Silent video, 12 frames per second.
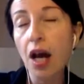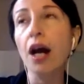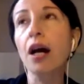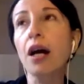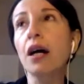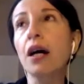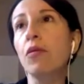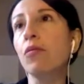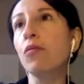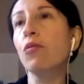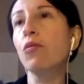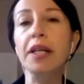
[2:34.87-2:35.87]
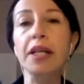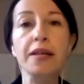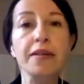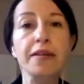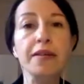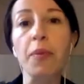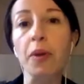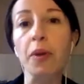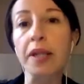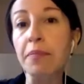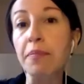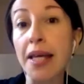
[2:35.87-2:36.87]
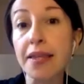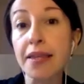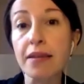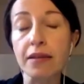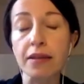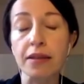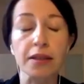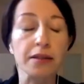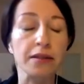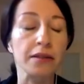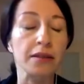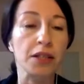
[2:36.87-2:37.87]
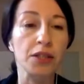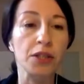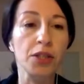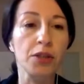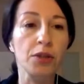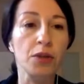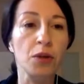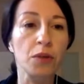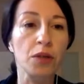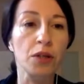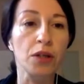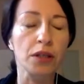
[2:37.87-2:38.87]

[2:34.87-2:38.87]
One example, the best, is Guillaume,